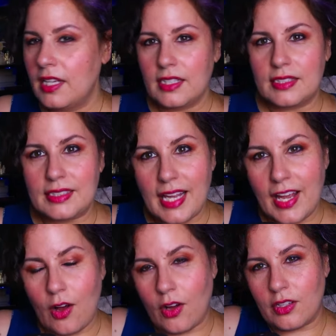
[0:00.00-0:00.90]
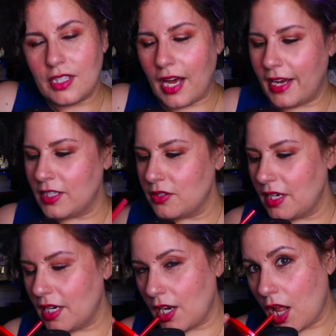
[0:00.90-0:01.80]
Stay all the
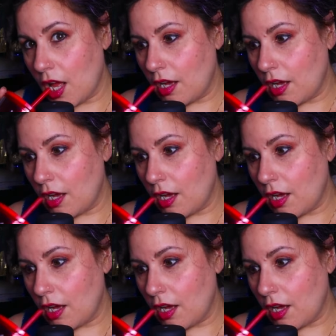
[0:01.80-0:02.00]
hydrated.